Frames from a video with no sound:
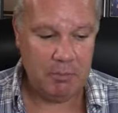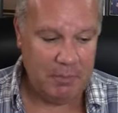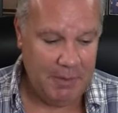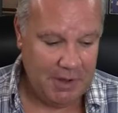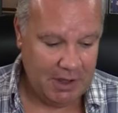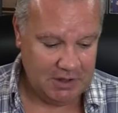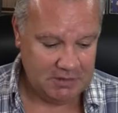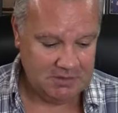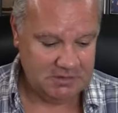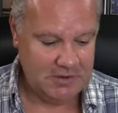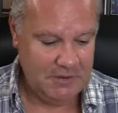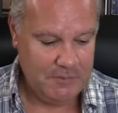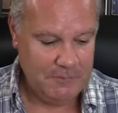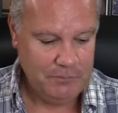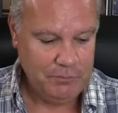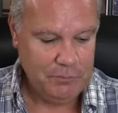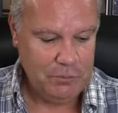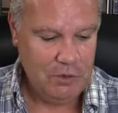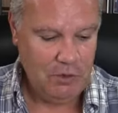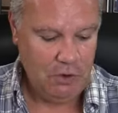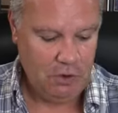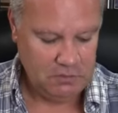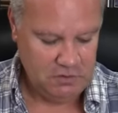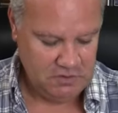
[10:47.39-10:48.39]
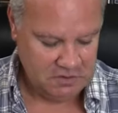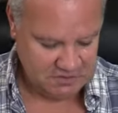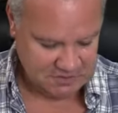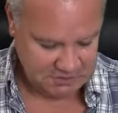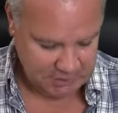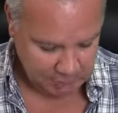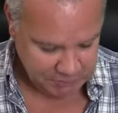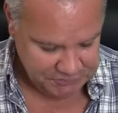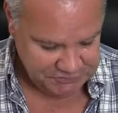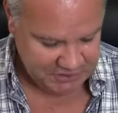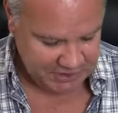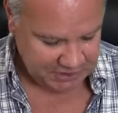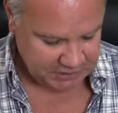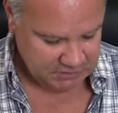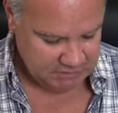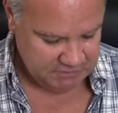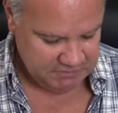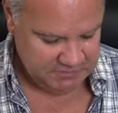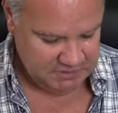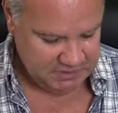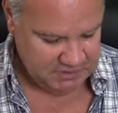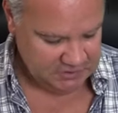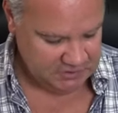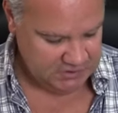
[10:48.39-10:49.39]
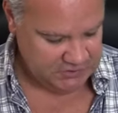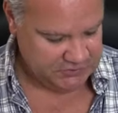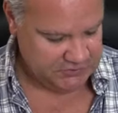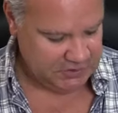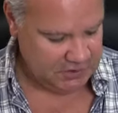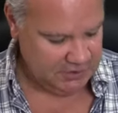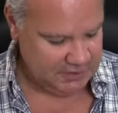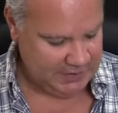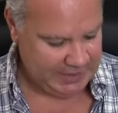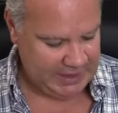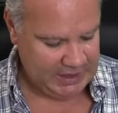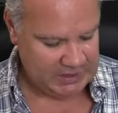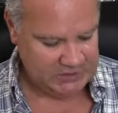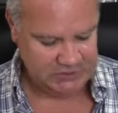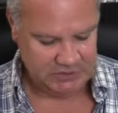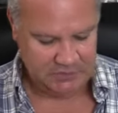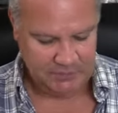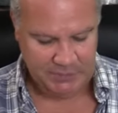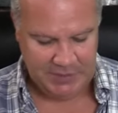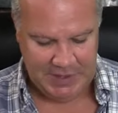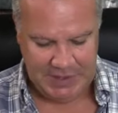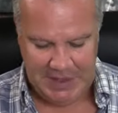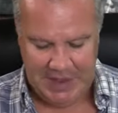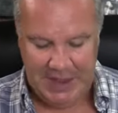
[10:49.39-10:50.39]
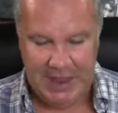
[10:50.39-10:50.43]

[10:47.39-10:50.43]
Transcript: but on the subject of vintage collection,